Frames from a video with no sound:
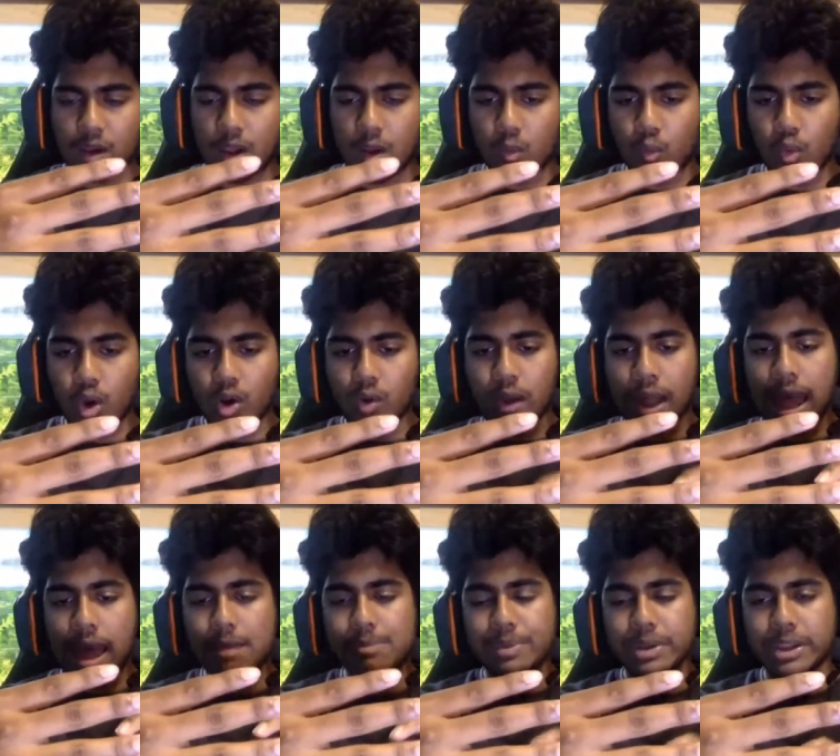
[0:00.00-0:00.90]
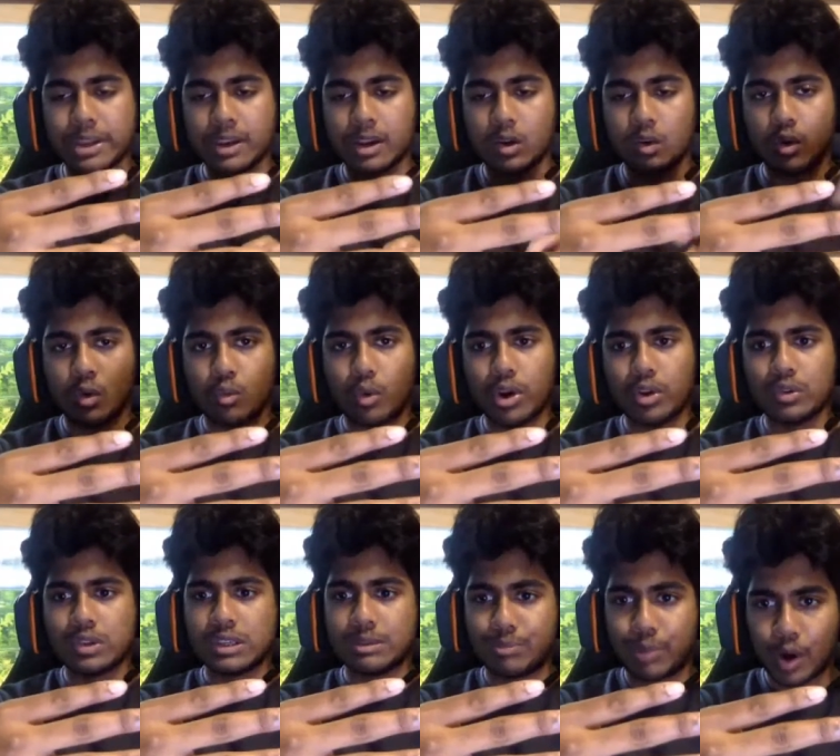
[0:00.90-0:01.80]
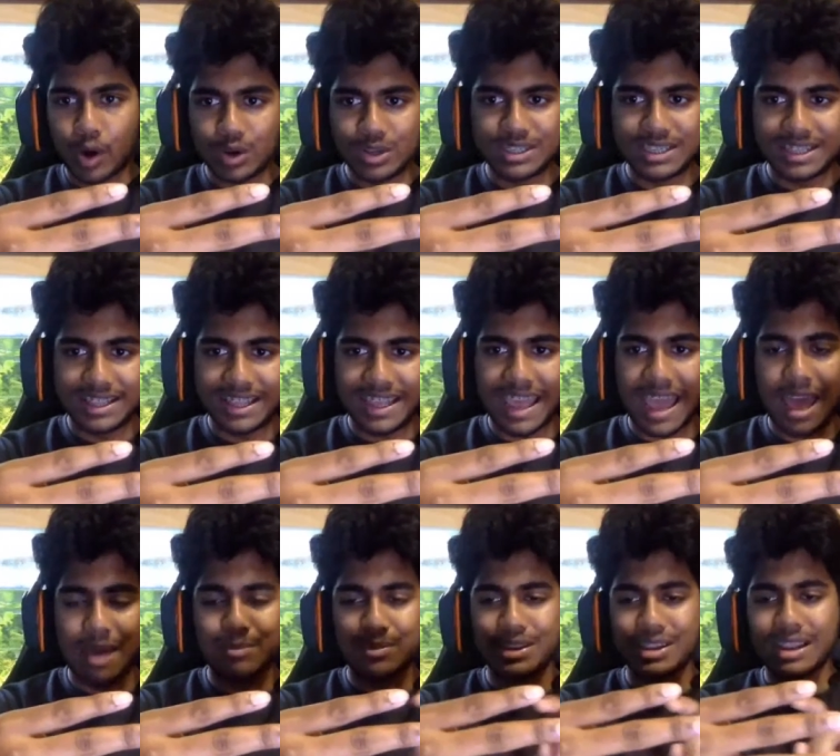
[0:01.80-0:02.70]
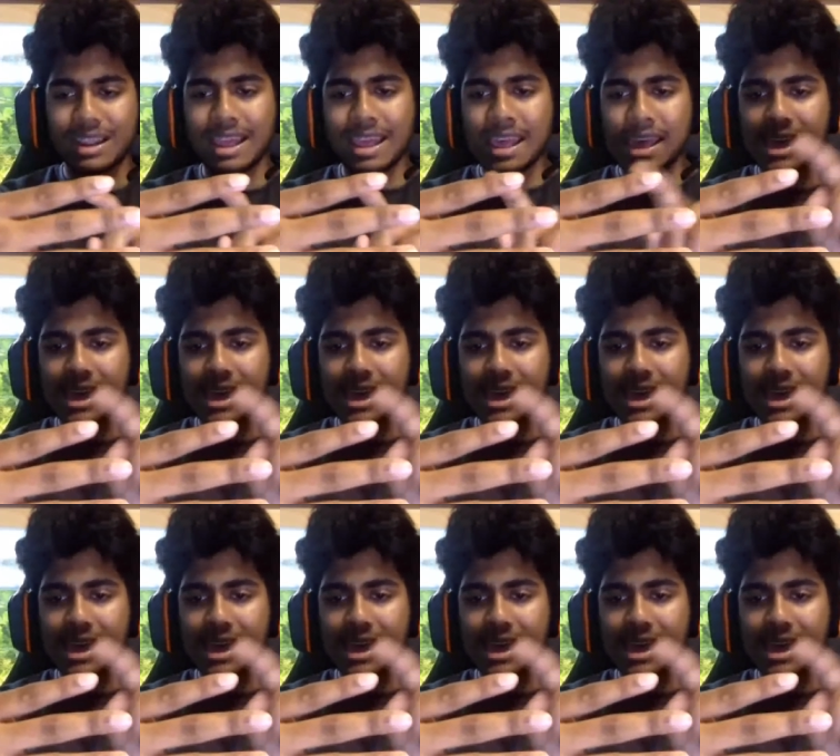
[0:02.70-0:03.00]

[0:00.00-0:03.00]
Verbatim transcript: what will happen, or what will supposedly happen,